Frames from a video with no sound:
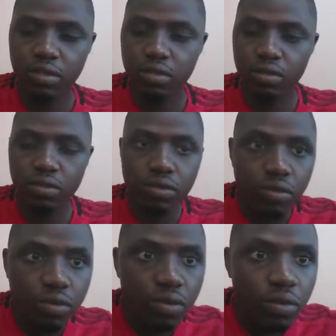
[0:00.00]
to
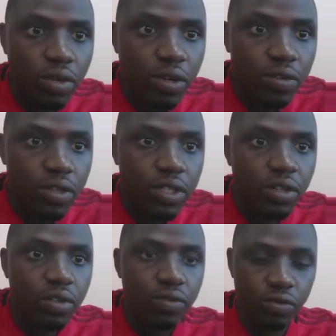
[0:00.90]
avoid
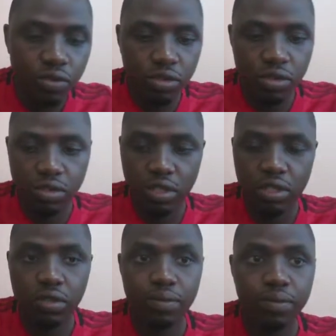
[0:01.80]
confusion,